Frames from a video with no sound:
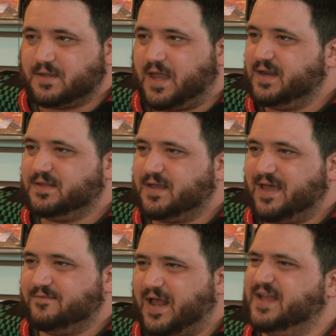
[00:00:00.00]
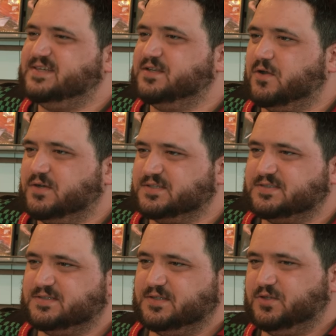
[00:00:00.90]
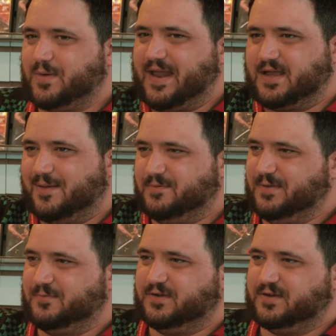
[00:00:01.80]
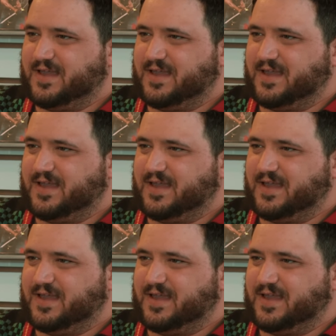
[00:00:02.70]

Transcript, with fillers: I didn't have it. I did notice that you had a couple people on your